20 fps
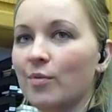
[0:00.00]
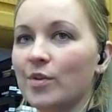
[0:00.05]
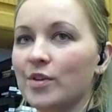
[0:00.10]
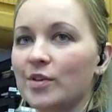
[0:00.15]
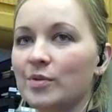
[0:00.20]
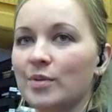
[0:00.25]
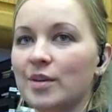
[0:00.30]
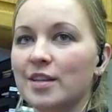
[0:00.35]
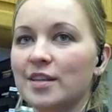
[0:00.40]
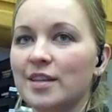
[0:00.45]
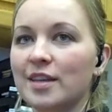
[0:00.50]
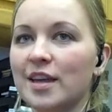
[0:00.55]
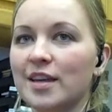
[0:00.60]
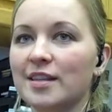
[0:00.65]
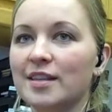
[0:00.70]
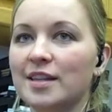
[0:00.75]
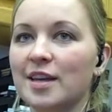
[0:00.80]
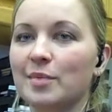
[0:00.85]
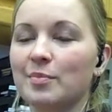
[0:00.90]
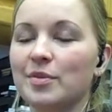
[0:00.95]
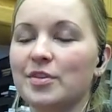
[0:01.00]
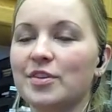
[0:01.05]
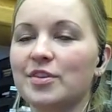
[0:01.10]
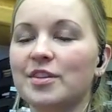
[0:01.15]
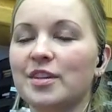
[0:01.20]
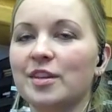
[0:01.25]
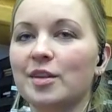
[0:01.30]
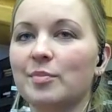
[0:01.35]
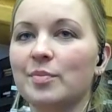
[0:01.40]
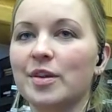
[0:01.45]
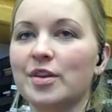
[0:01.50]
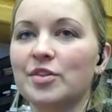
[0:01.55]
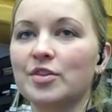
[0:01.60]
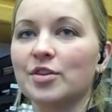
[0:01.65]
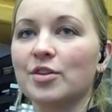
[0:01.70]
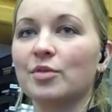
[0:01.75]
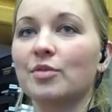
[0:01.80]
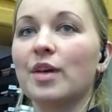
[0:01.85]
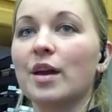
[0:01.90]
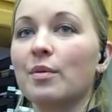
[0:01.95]
Once we get to that step, I just tell the
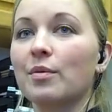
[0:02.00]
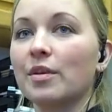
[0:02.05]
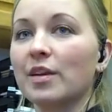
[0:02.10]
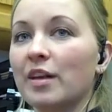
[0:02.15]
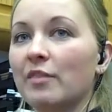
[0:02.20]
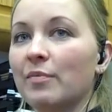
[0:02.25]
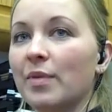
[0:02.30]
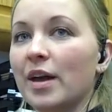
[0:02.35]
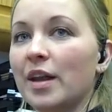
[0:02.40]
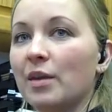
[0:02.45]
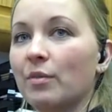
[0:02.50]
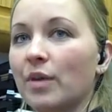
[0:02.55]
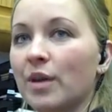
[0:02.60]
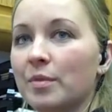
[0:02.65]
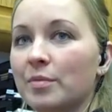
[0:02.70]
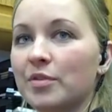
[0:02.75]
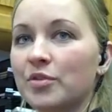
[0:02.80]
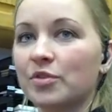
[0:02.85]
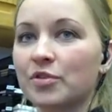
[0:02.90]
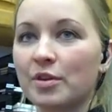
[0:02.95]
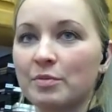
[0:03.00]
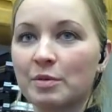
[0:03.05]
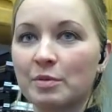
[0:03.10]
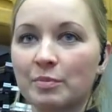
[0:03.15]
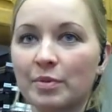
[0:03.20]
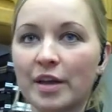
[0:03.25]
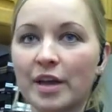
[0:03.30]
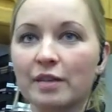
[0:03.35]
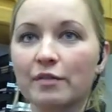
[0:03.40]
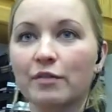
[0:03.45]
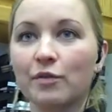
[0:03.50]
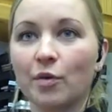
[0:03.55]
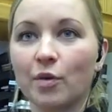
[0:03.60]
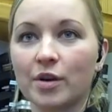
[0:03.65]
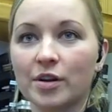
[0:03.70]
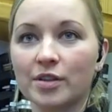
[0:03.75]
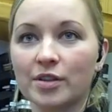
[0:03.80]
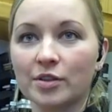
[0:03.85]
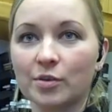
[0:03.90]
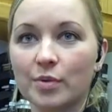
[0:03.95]
patient, okay, we're going to have Patty write up this treatment plan
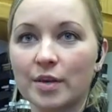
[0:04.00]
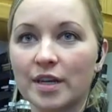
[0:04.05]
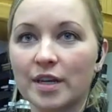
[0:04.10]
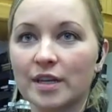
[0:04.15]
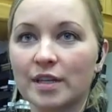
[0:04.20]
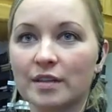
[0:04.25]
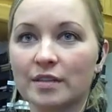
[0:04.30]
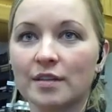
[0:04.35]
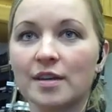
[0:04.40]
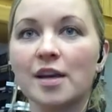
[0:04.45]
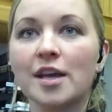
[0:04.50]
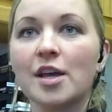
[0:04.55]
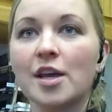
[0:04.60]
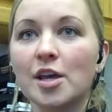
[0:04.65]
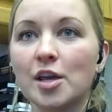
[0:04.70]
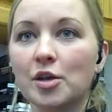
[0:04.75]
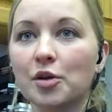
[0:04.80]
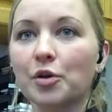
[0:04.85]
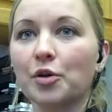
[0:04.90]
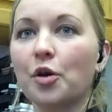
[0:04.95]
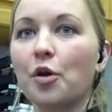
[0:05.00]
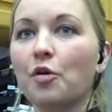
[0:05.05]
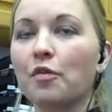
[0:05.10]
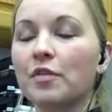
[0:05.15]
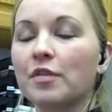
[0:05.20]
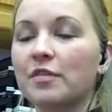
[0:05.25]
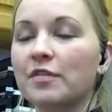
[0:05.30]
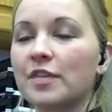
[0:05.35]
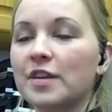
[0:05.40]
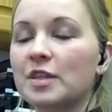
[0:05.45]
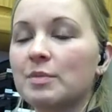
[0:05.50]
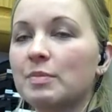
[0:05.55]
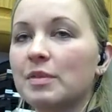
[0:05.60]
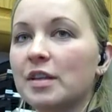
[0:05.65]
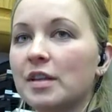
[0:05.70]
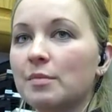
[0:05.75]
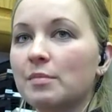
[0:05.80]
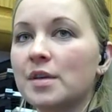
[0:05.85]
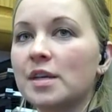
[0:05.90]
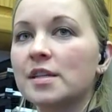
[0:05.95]
for us so we can, go over the fees.
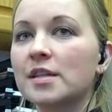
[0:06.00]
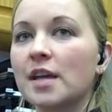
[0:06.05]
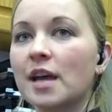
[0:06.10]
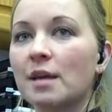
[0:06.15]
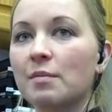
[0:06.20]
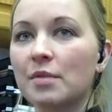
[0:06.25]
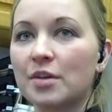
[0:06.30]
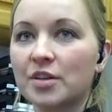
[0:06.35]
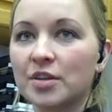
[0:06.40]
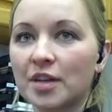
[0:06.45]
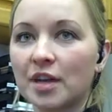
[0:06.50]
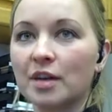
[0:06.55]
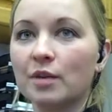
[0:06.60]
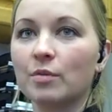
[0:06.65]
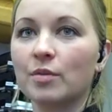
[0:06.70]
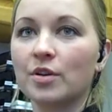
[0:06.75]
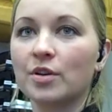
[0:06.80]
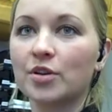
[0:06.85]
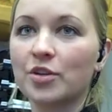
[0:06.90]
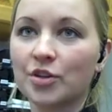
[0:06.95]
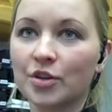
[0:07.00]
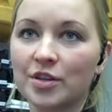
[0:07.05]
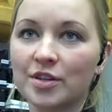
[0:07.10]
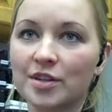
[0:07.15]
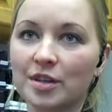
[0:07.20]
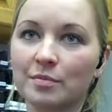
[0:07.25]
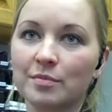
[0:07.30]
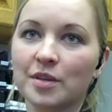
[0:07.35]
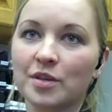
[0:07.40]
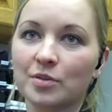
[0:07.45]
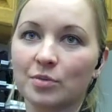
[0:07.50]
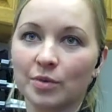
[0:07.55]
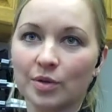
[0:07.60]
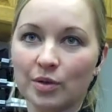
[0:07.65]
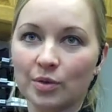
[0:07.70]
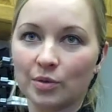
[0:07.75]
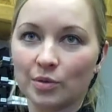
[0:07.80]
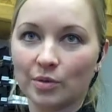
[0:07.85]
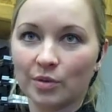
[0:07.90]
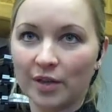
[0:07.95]
But in the meantime, I just kind of wanted to show you something that's
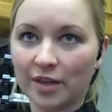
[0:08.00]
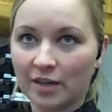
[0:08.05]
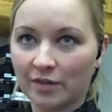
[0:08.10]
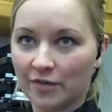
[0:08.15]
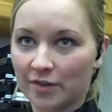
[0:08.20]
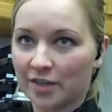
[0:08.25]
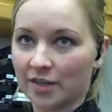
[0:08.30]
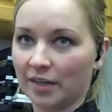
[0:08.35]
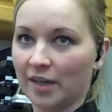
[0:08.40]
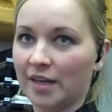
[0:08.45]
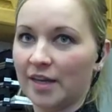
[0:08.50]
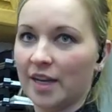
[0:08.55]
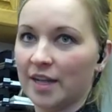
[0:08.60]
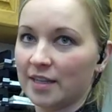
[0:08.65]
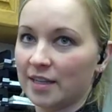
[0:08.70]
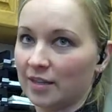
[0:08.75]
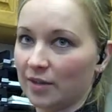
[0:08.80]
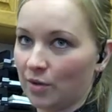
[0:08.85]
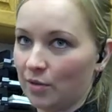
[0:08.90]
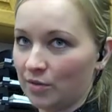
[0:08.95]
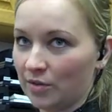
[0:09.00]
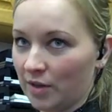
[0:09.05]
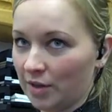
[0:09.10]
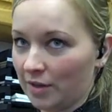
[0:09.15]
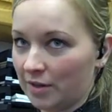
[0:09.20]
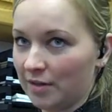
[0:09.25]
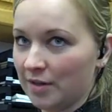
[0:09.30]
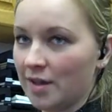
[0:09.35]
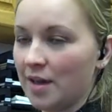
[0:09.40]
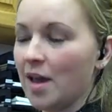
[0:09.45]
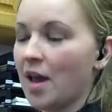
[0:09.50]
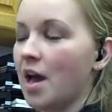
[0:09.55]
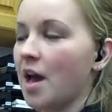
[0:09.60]
really cool that Invisalign goes on.